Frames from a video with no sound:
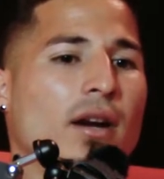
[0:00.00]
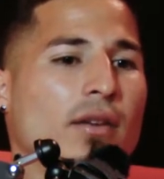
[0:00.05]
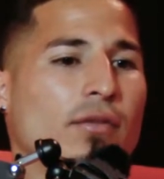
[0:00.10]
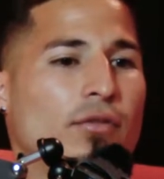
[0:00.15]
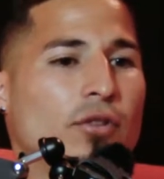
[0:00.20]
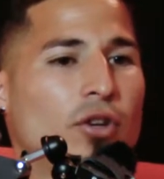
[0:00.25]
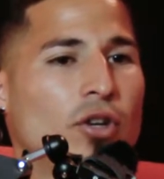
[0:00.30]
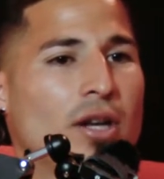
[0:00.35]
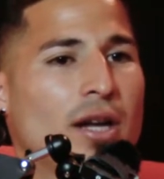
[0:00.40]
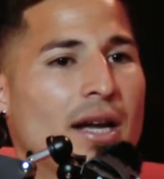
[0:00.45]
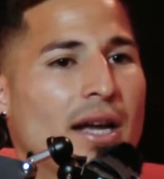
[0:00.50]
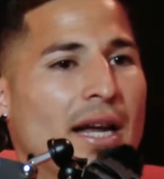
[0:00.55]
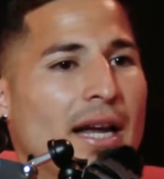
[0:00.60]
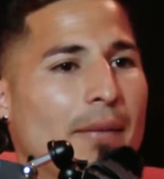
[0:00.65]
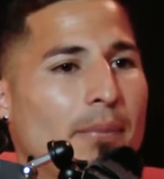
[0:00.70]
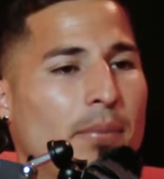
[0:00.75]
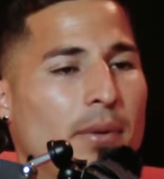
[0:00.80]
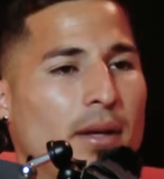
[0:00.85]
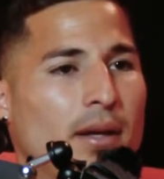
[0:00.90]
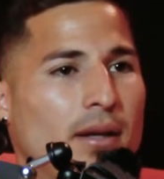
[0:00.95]
If you're not
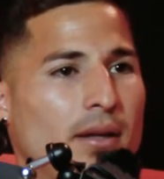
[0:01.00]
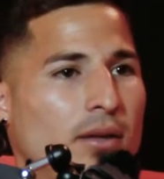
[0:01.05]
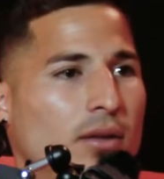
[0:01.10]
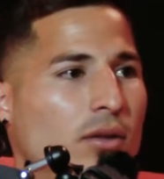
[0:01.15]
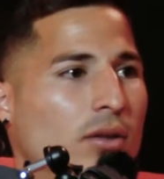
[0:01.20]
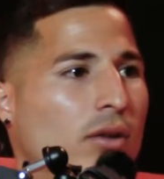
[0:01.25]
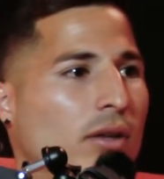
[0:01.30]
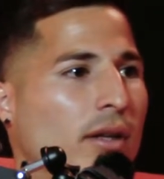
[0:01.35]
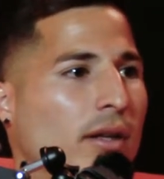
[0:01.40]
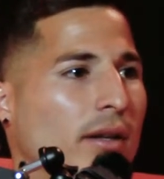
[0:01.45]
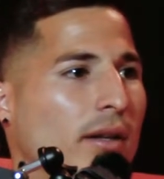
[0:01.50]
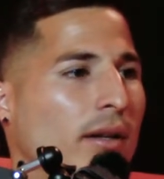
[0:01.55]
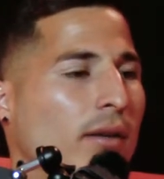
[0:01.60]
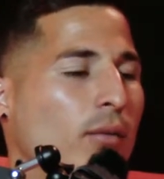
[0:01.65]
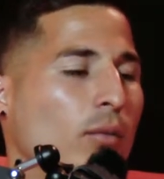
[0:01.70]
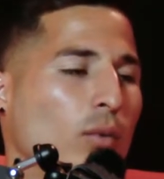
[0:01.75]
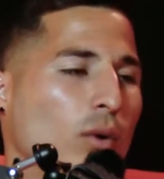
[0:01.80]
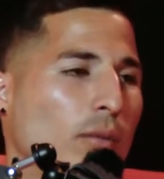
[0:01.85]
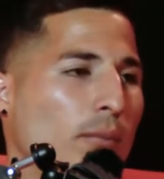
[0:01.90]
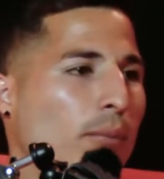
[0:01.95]
happy, in
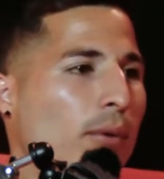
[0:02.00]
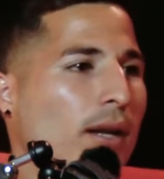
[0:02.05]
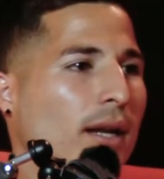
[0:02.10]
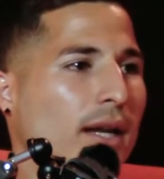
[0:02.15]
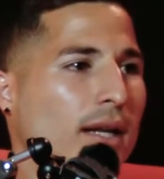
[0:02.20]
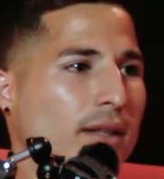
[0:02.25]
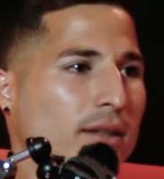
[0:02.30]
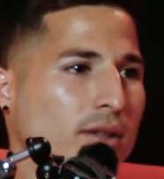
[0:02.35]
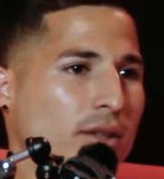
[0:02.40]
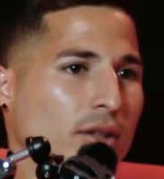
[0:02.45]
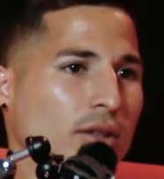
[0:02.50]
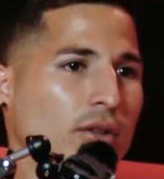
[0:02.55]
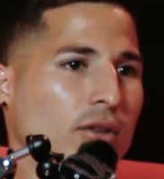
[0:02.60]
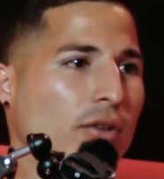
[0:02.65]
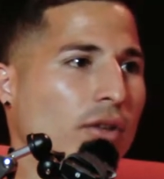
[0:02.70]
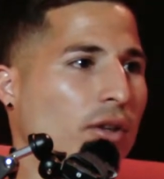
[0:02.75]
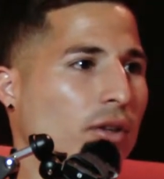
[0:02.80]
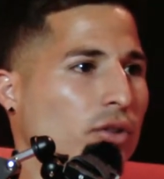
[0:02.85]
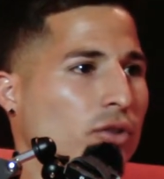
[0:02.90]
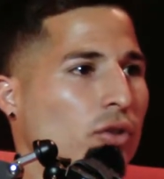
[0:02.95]
one place,
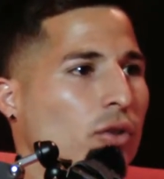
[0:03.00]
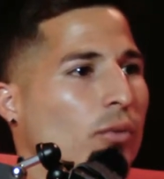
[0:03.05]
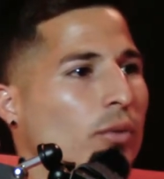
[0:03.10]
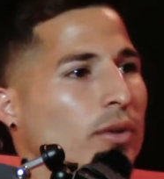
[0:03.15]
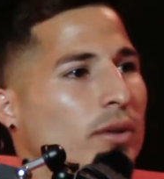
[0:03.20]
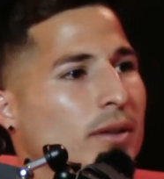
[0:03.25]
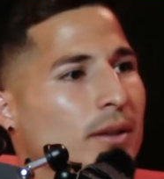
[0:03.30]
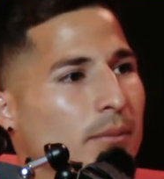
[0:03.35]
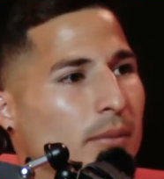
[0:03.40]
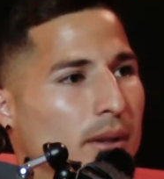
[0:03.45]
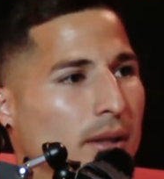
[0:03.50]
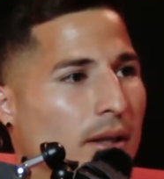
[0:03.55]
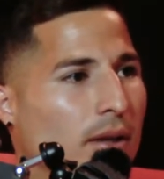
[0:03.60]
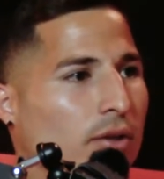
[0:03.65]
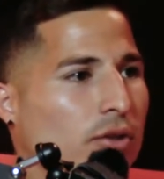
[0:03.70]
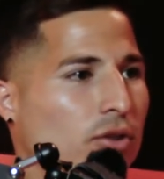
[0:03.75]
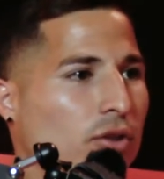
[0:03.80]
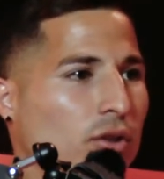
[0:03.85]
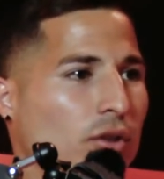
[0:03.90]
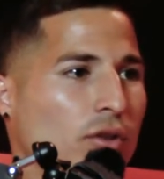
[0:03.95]
there's always something
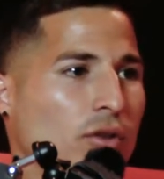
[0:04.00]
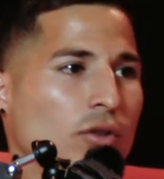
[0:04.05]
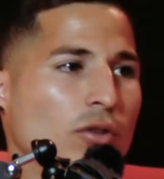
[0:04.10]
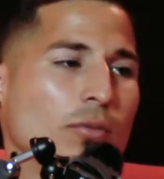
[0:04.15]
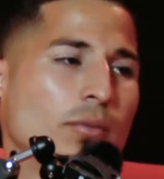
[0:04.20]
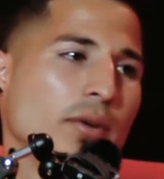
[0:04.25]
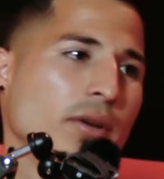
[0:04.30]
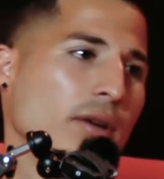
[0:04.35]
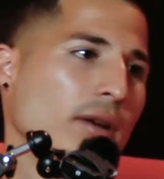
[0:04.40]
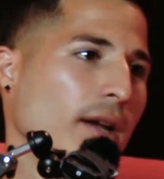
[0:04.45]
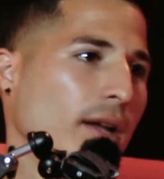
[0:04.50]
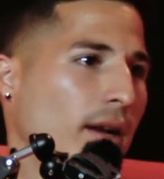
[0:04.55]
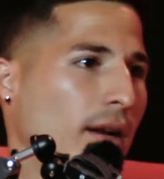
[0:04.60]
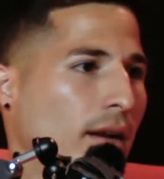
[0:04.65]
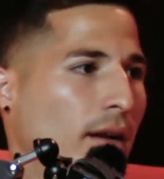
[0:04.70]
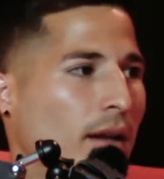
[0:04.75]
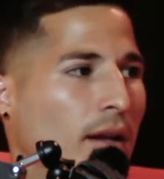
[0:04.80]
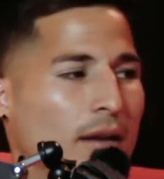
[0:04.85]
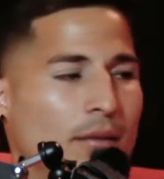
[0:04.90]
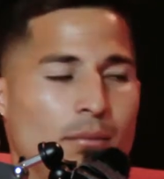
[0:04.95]
else you could do, but you got to
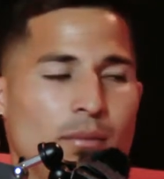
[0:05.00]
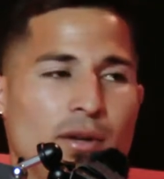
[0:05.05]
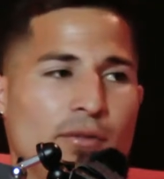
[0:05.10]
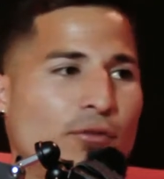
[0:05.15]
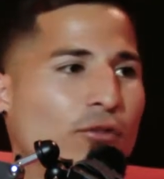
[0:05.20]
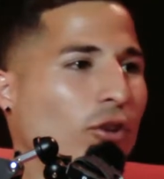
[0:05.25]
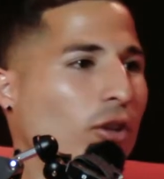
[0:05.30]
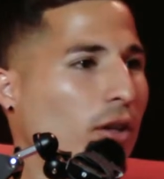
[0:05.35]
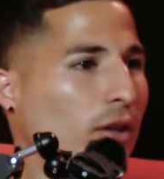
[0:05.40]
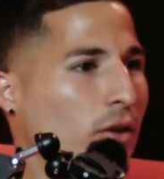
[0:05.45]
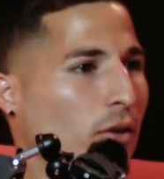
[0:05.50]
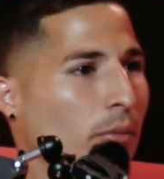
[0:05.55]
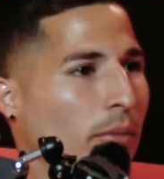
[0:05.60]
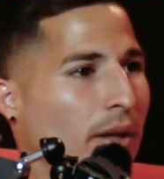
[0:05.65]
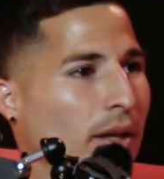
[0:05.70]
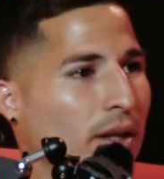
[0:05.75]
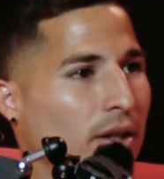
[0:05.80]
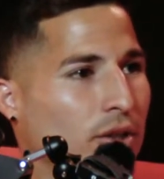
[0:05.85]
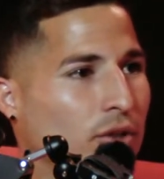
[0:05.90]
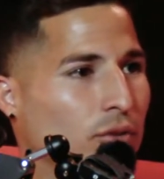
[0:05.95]
be fully
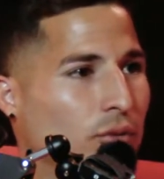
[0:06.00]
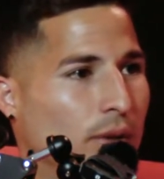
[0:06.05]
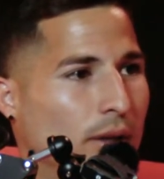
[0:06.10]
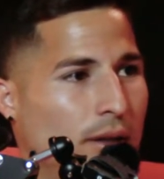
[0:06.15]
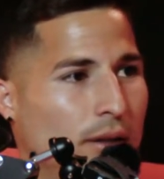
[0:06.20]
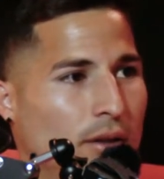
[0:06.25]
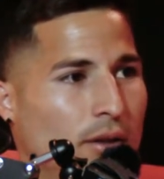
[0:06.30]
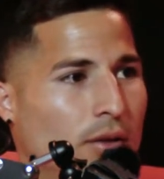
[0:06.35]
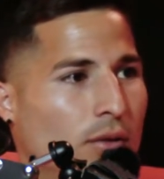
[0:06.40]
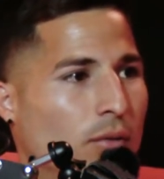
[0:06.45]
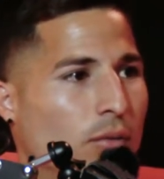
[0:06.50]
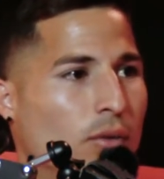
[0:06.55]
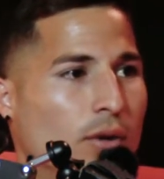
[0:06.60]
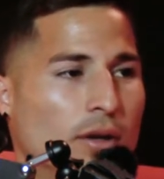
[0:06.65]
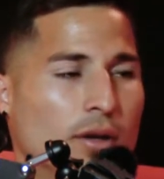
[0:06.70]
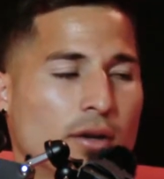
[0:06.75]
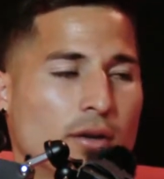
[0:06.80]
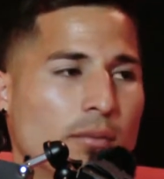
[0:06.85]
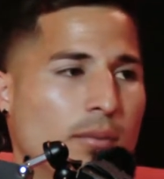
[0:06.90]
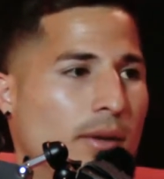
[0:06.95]
committed to it and,
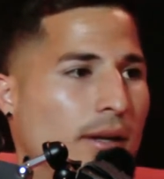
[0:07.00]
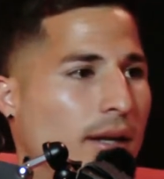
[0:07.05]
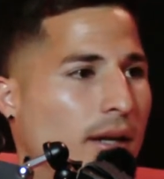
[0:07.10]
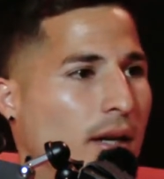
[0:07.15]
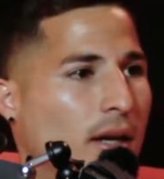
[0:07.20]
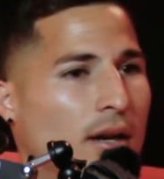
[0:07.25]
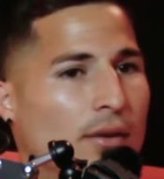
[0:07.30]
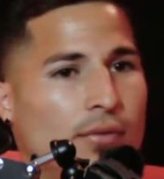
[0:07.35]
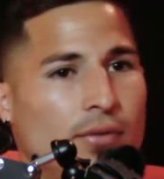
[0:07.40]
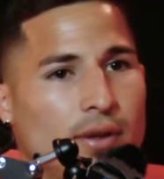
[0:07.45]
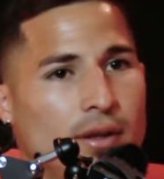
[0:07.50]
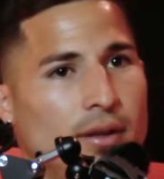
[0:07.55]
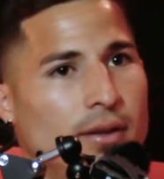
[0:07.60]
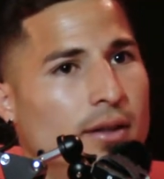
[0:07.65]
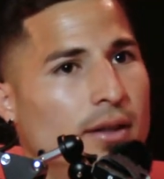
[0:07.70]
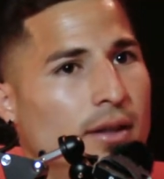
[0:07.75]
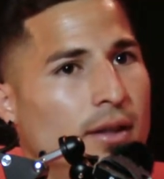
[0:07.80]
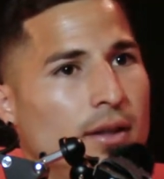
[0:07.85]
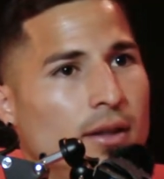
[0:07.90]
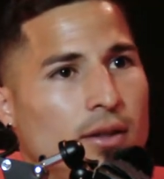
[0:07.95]
work your butt off and
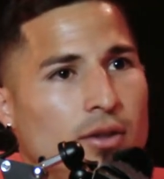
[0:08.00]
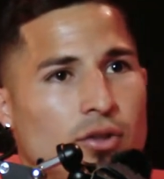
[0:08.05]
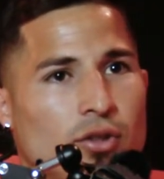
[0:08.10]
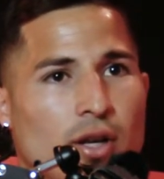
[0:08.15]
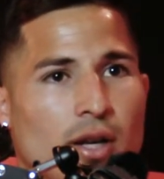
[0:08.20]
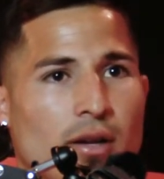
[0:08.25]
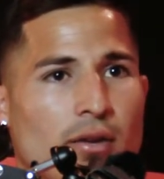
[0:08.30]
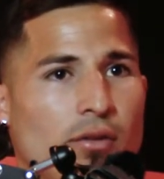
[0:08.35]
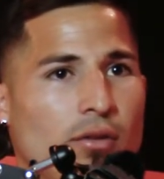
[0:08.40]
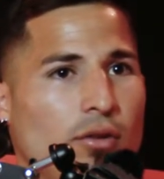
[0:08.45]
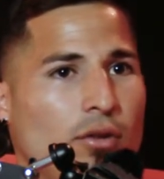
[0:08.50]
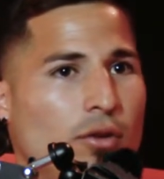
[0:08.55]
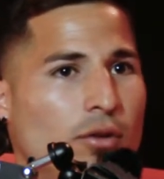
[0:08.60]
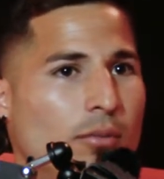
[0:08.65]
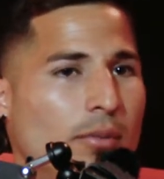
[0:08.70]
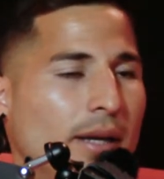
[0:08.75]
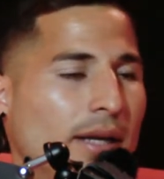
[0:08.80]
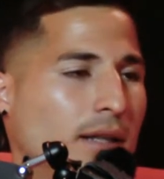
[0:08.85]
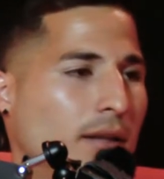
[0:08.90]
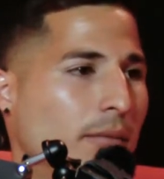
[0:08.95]
try to,
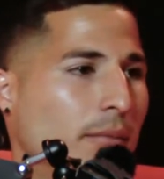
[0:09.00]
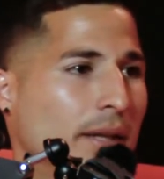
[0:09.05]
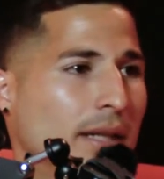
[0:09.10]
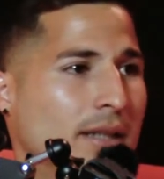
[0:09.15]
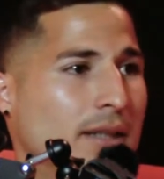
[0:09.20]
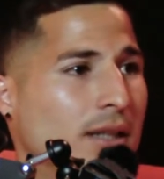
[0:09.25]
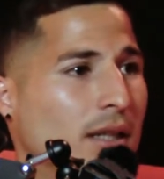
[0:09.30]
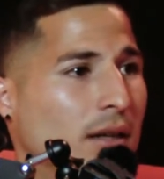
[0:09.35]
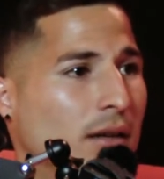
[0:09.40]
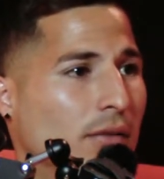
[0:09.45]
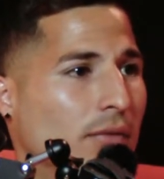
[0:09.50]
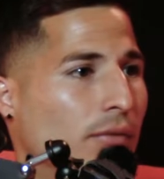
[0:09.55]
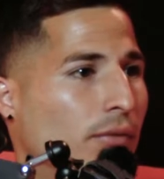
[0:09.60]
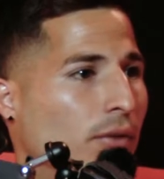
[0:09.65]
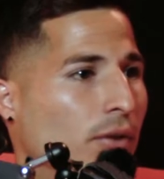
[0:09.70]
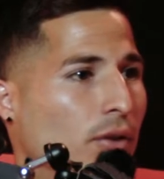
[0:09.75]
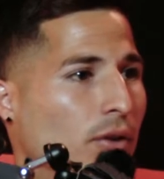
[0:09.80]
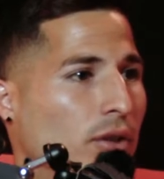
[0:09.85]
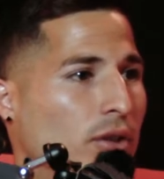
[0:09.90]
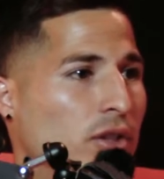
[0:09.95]
make the best out of,
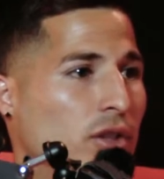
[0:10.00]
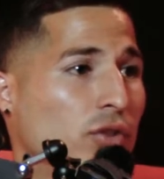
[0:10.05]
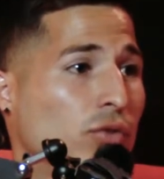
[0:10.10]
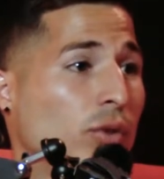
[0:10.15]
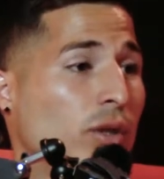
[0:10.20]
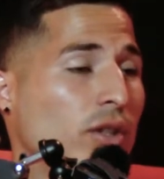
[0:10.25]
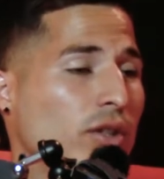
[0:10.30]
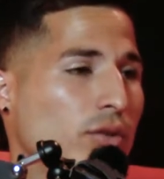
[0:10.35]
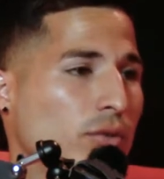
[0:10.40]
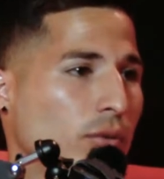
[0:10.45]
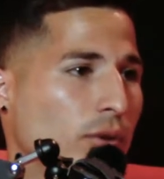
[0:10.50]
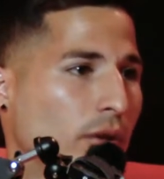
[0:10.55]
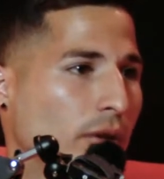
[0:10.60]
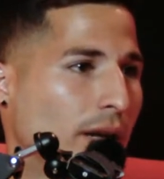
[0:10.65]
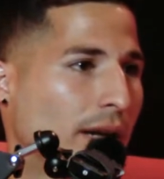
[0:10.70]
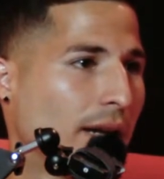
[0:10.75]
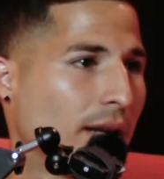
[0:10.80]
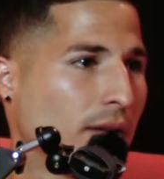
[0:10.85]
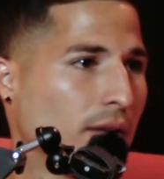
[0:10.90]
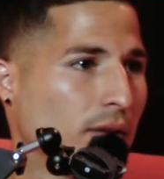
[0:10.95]
the situation where you're
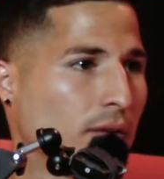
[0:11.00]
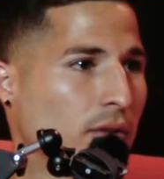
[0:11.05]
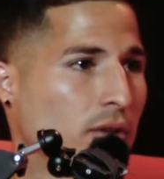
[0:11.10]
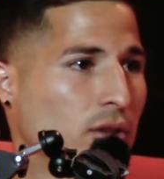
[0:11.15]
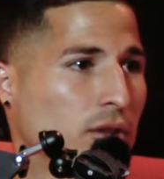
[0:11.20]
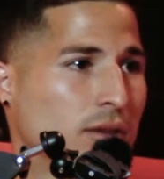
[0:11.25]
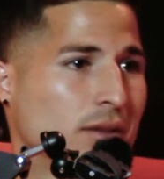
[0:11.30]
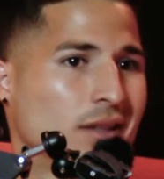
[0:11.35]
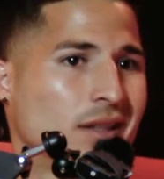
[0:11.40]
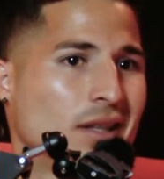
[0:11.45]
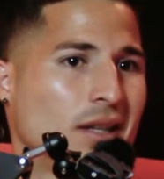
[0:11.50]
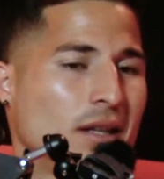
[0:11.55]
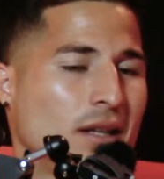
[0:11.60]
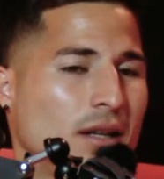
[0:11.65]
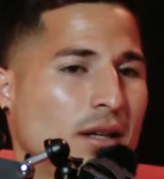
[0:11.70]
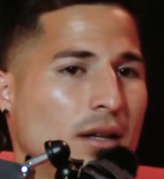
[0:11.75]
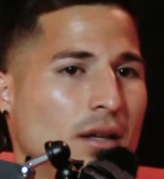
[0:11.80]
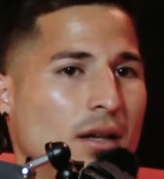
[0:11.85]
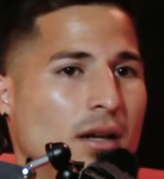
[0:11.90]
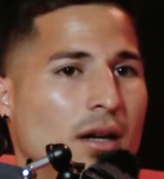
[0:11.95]
at, because
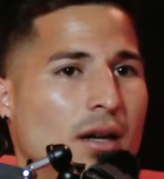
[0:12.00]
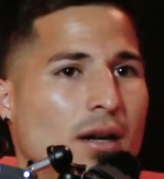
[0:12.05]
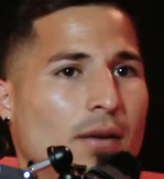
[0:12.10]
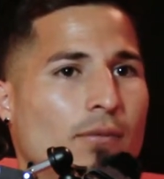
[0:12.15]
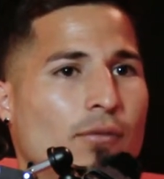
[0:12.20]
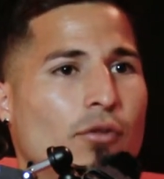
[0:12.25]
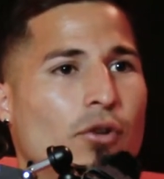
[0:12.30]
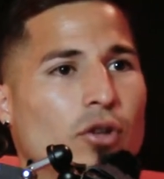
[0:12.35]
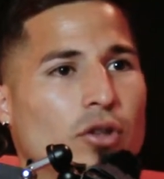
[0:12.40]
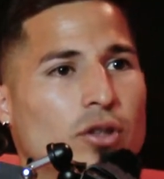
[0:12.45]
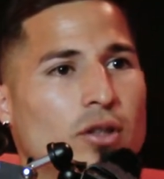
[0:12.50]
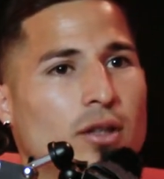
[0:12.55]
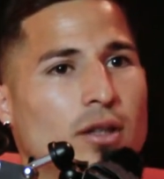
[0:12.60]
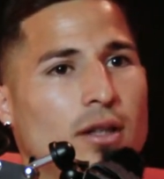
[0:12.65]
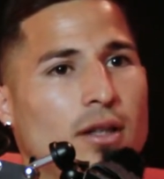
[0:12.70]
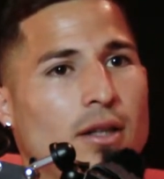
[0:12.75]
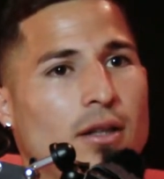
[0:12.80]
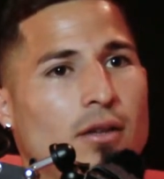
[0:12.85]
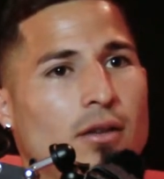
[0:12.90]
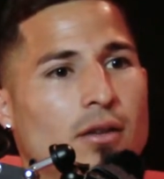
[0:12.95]
unfortunately,